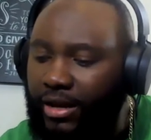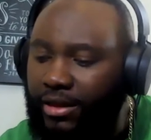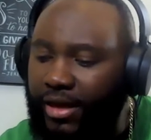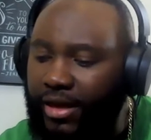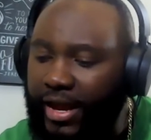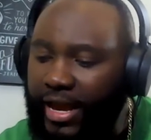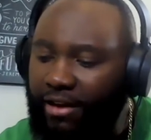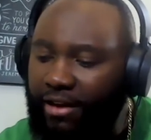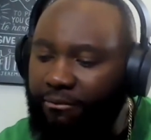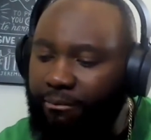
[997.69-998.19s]

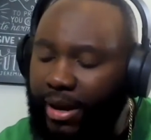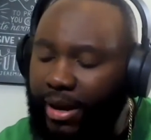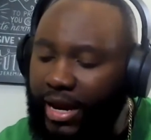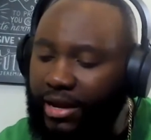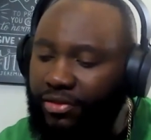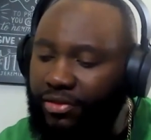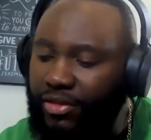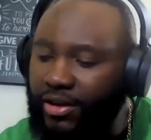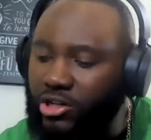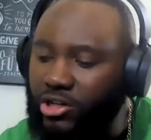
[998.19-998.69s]
They have
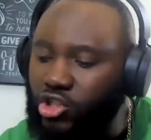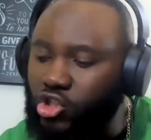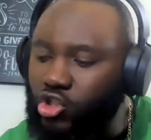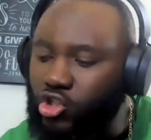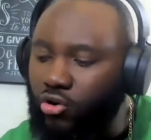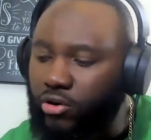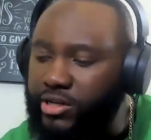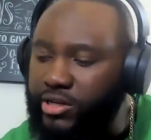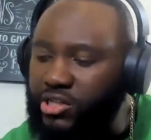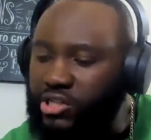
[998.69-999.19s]
made their
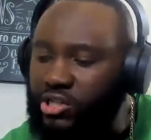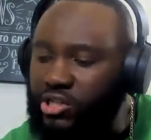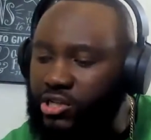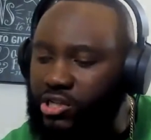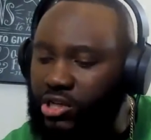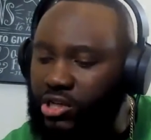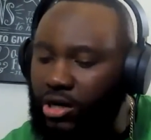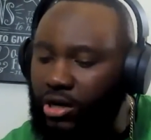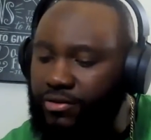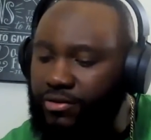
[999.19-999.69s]
choice to
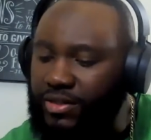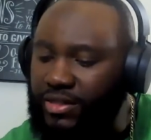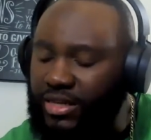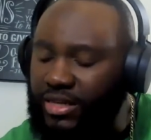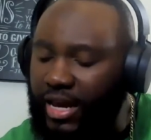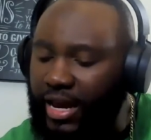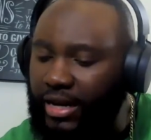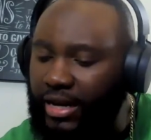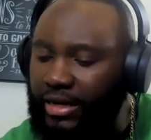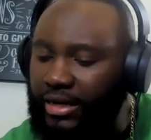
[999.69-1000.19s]
serve
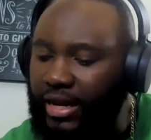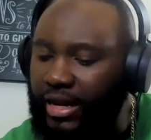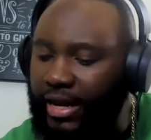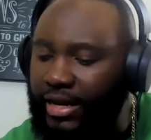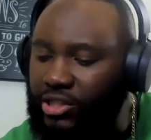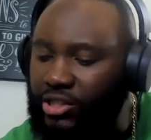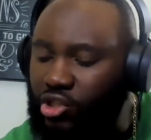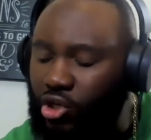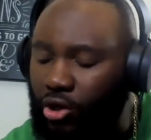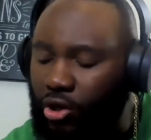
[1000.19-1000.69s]
Satan
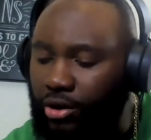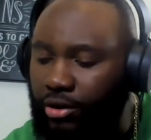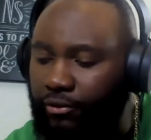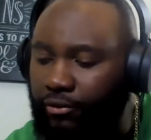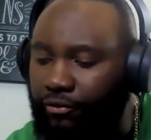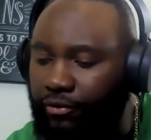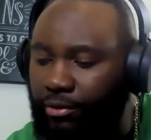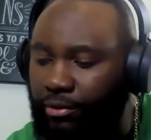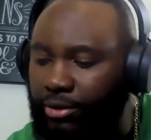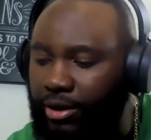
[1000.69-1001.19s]
and
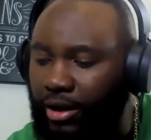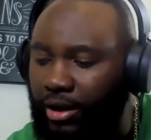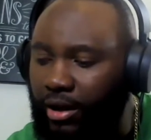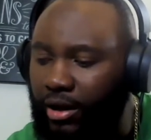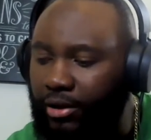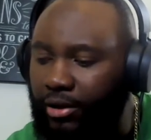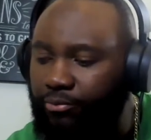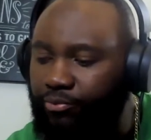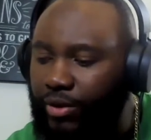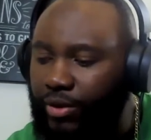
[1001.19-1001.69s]
turn from
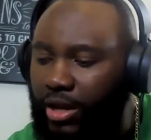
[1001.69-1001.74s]
God.